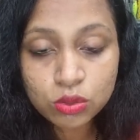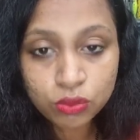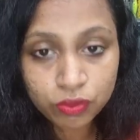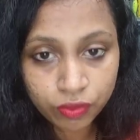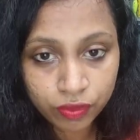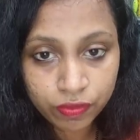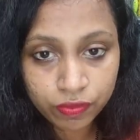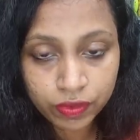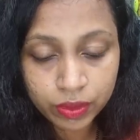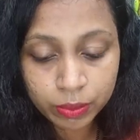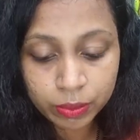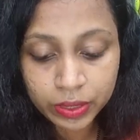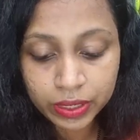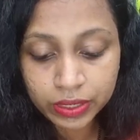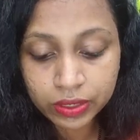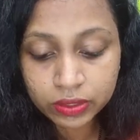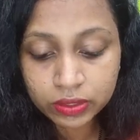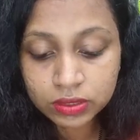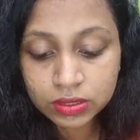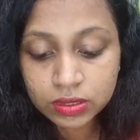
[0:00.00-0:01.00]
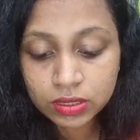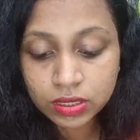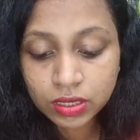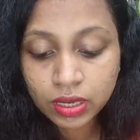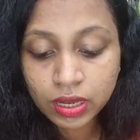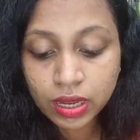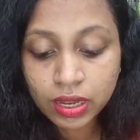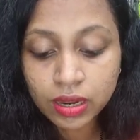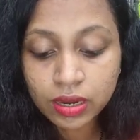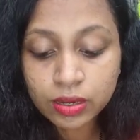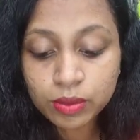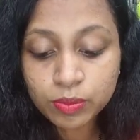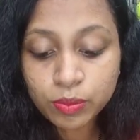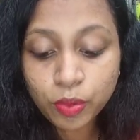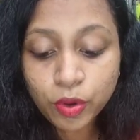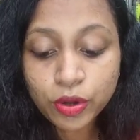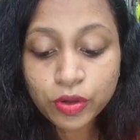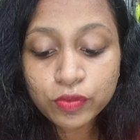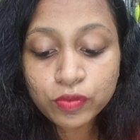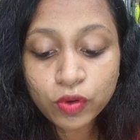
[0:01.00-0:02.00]
to fifty meters, and zero
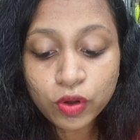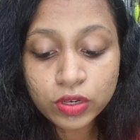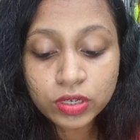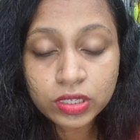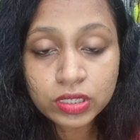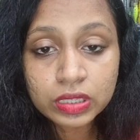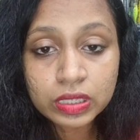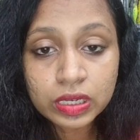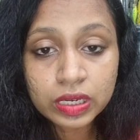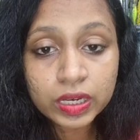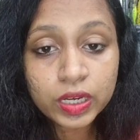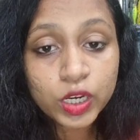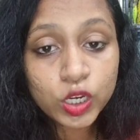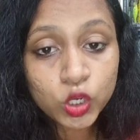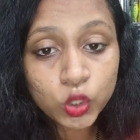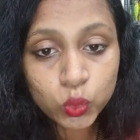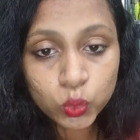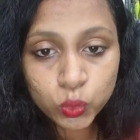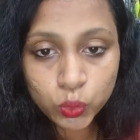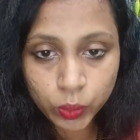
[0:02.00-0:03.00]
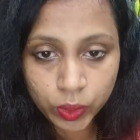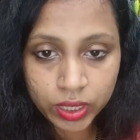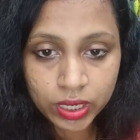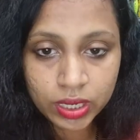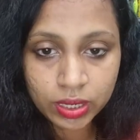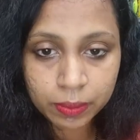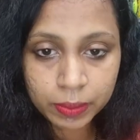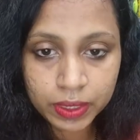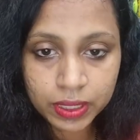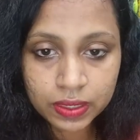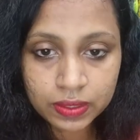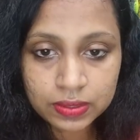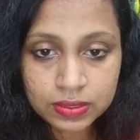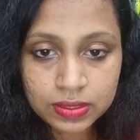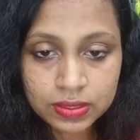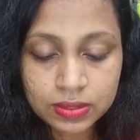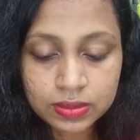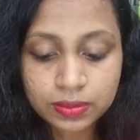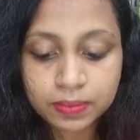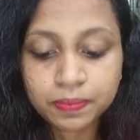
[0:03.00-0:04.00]
point four three to twenty
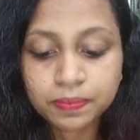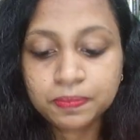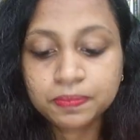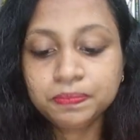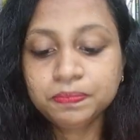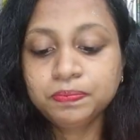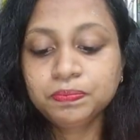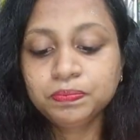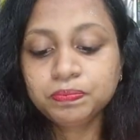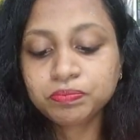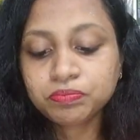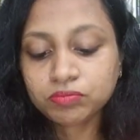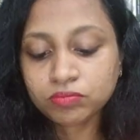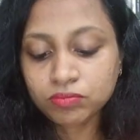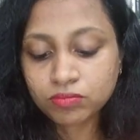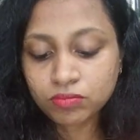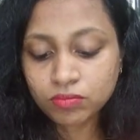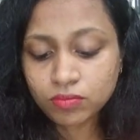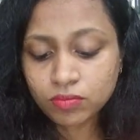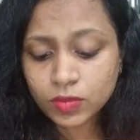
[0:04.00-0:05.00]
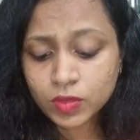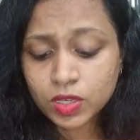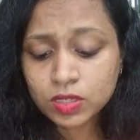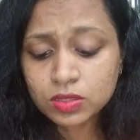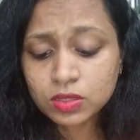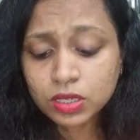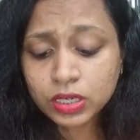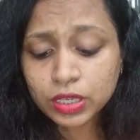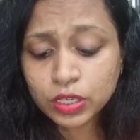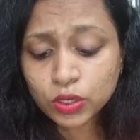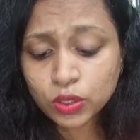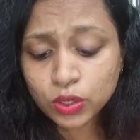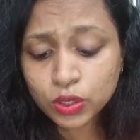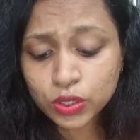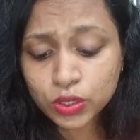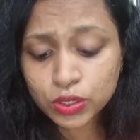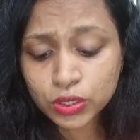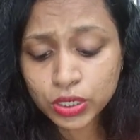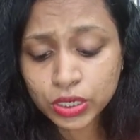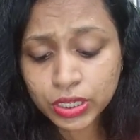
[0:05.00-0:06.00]
meters. The
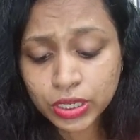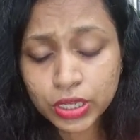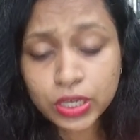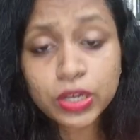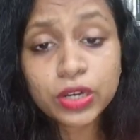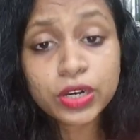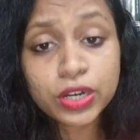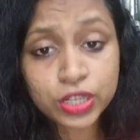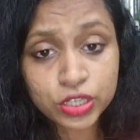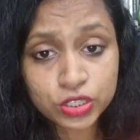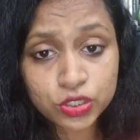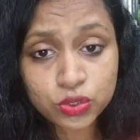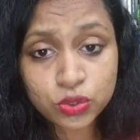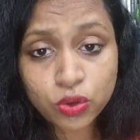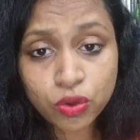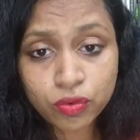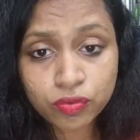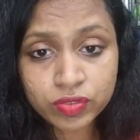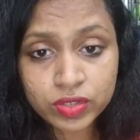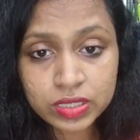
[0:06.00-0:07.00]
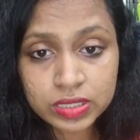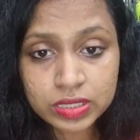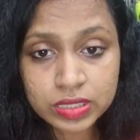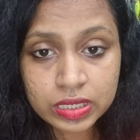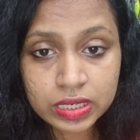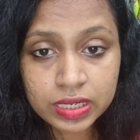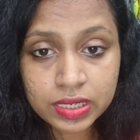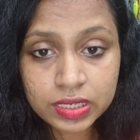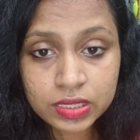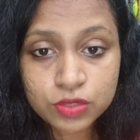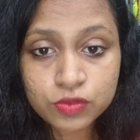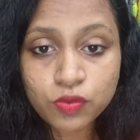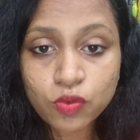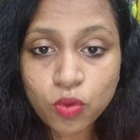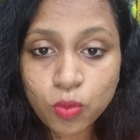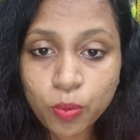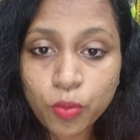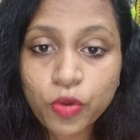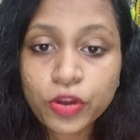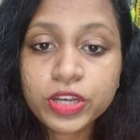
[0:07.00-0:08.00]
gear, gear ratio of this reel is
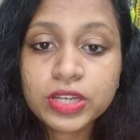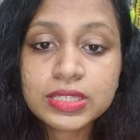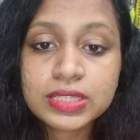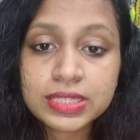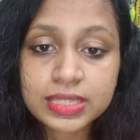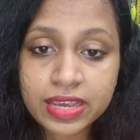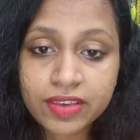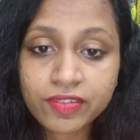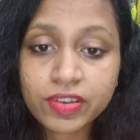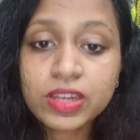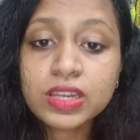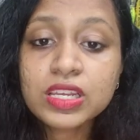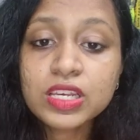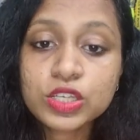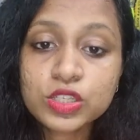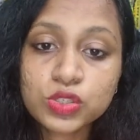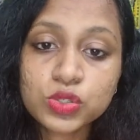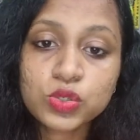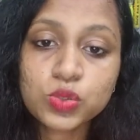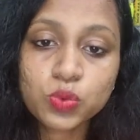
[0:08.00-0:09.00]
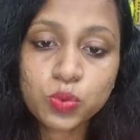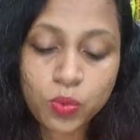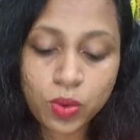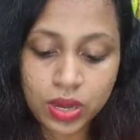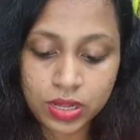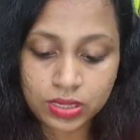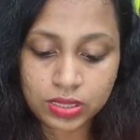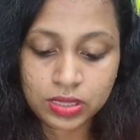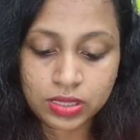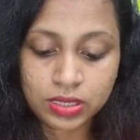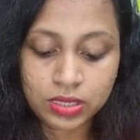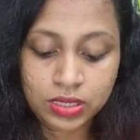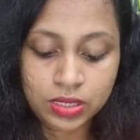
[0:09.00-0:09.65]
four point seven is to one.